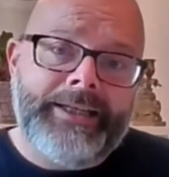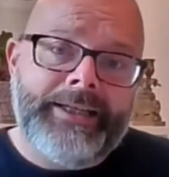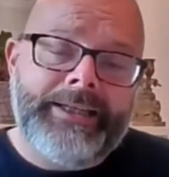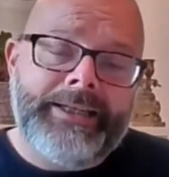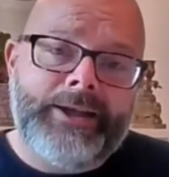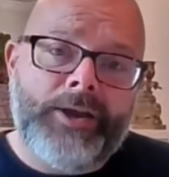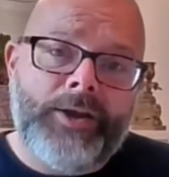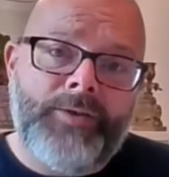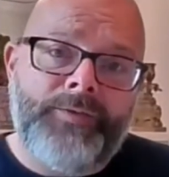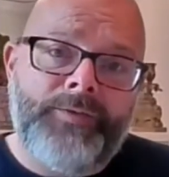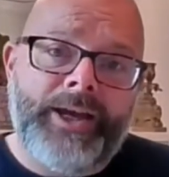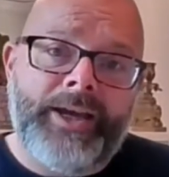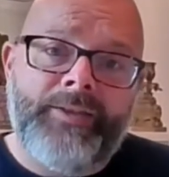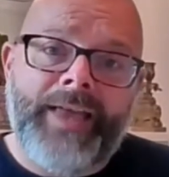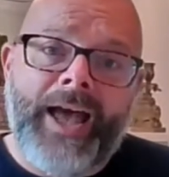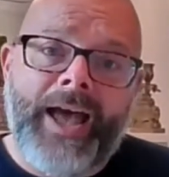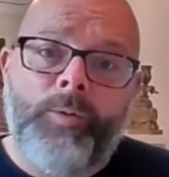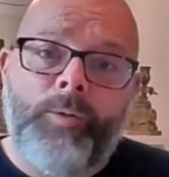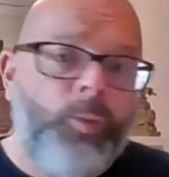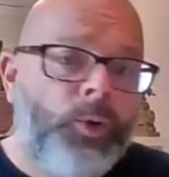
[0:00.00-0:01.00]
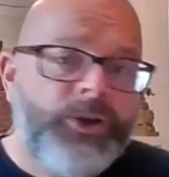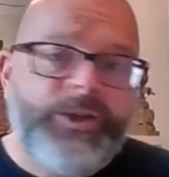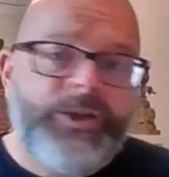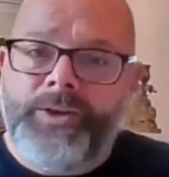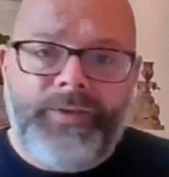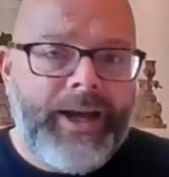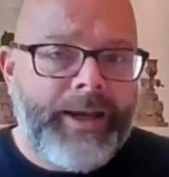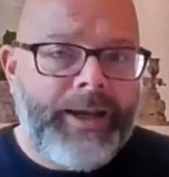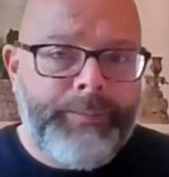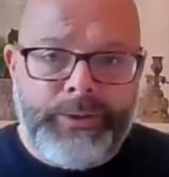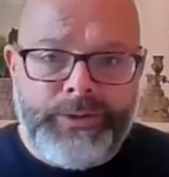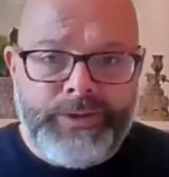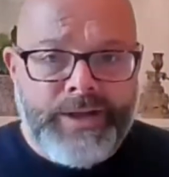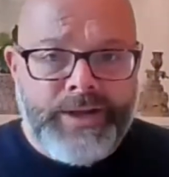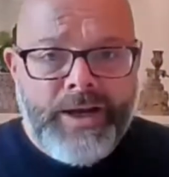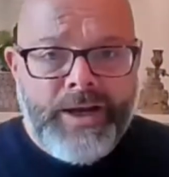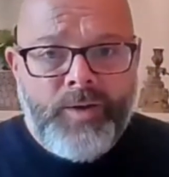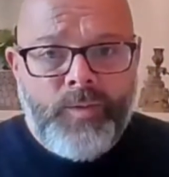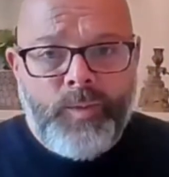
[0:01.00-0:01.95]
Survey. That wouldn't have happened